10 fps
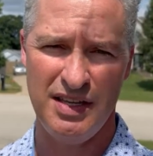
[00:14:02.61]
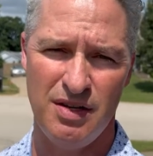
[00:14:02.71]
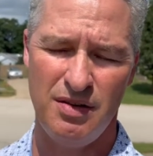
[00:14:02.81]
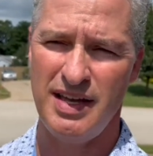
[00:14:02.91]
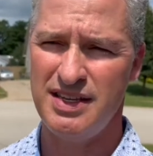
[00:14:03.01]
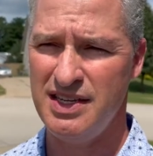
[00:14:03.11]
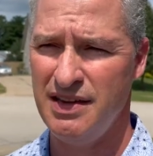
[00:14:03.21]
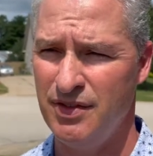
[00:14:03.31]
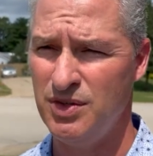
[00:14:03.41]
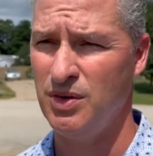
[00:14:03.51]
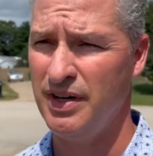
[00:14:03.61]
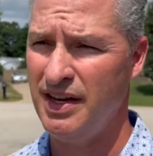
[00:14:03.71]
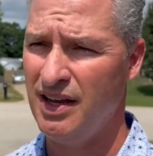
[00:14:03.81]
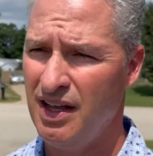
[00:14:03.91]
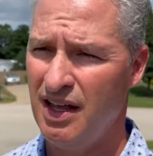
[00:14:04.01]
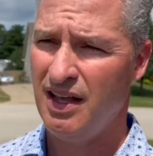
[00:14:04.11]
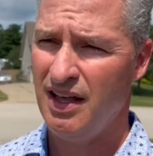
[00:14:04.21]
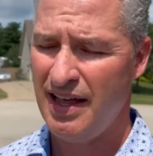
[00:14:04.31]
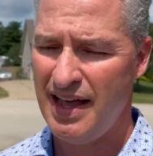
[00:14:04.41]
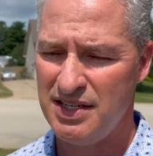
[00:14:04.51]
So as the inventory
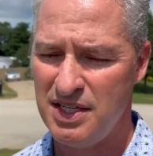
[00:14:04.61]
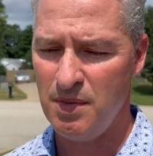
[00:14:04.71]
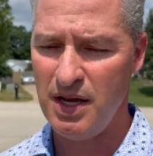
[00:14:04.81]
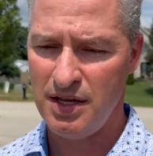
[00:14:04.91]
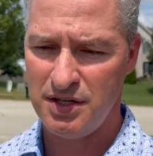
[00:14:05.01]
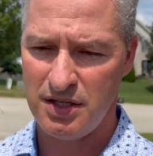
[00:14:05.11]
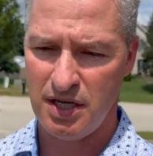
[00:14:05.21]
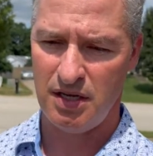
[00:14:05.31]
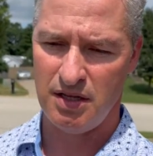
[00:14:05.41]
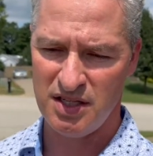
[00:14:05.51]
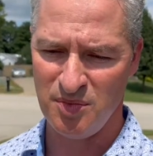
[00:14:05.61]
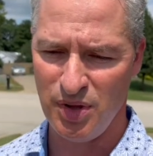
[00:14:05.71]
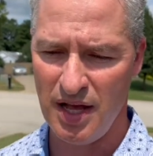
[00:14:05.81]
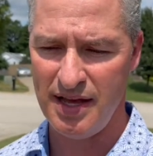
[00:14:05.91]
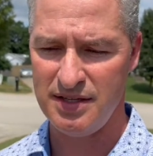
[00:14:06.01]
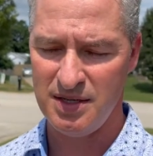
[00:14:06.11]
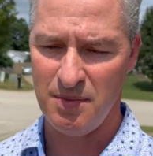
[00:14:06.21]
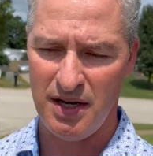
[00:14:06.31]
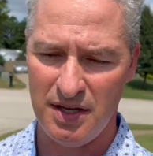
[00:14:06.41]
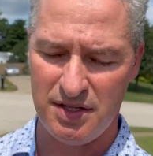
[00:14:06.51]
has diminished, the supply has
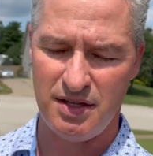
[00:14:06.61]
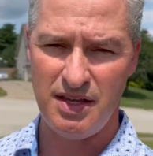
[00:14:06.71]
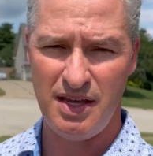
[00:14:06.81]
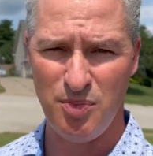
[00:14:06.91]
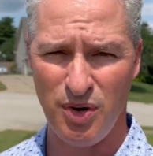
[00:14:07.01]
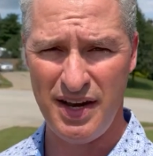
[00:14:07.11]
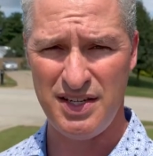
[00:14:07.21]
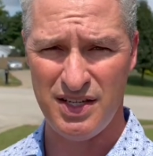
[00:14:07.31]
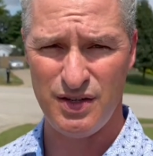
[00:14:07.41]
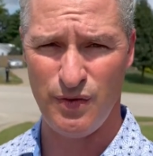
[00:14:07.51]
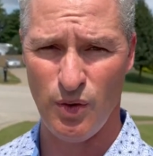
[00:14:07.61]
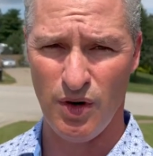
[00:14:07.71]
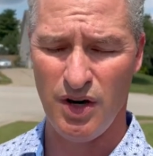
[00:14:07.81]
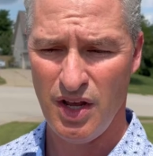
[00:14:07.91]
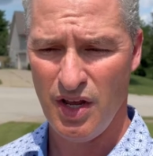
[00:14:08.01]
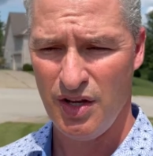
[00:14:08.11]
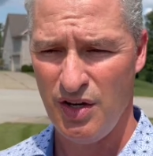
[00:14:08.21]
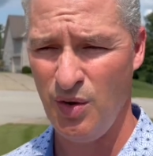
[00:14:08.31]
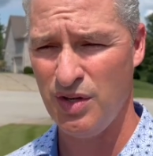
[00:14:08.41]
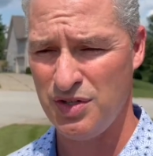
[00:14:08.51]
diminished, the prices for
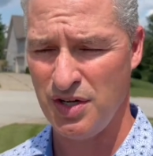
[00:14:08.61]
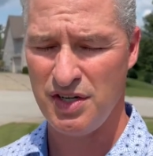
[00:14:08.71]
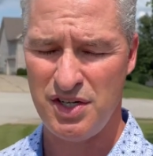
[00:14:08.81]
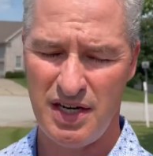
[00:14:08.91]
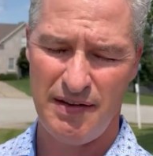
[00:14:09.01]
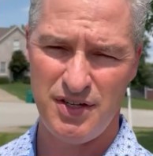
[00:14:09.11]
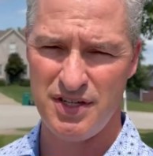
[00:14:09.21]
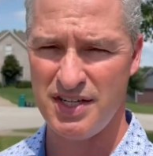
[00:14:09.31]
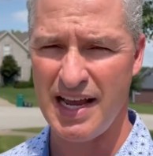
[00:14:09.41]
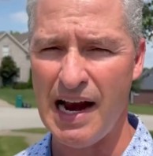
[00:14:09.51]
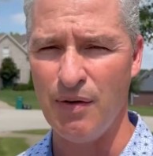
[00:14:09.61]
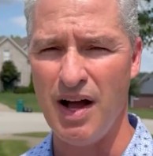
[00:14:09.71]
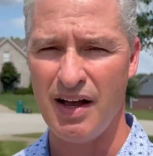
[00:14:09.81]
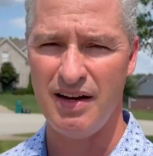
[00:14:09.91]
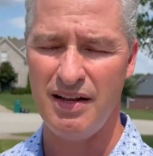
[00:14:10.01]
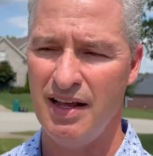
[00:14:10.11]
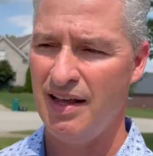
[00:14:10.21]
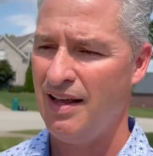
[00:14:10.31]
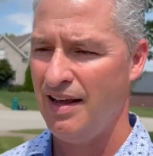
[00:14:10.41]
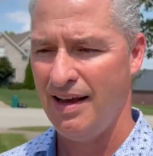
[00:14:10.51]
new construction have just skyrocketed,
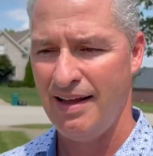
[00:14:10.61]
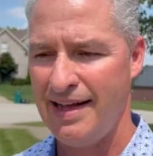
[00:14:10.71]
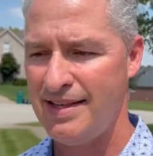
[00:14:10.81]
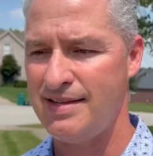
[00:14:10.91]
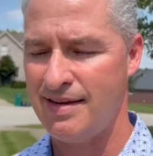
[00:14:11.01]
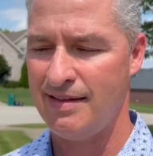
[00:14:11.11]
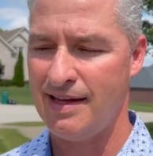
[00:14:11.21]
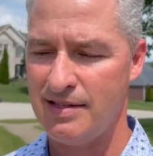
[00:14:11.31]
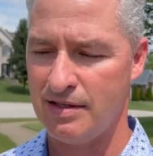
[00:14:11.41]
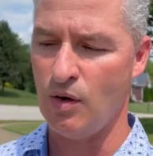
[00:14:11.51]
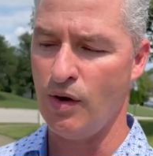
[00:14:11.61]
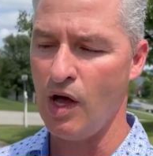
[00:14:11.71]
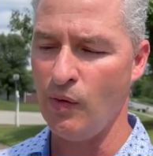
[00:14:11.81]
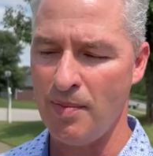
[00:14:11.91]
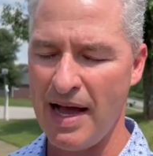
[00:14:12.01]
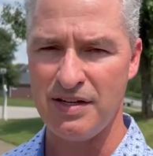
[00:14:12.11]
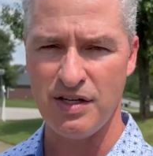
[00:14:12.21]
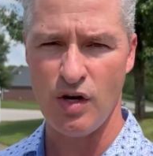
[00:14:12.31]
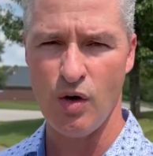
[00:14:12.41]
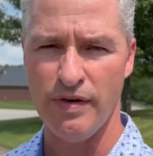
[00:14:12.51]
and that's that's going all the way back to
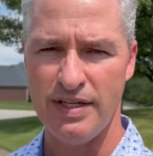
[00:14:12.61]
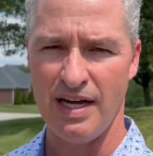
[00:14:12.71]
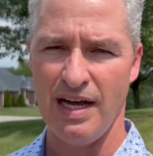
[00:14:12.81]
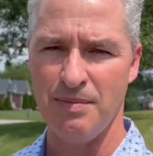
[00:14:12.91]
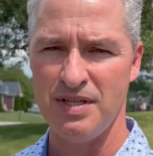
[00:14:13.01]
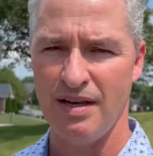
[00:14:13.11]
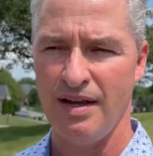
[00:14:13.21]
COVID times.